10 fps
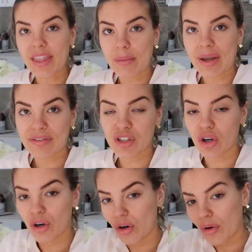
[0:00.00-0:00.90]
Then we have to
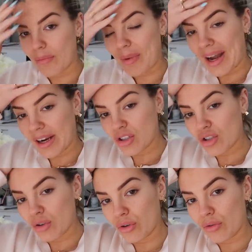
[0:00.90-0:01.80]
go back
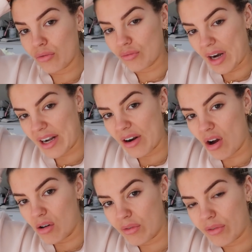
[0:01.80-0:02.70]
to Renoulf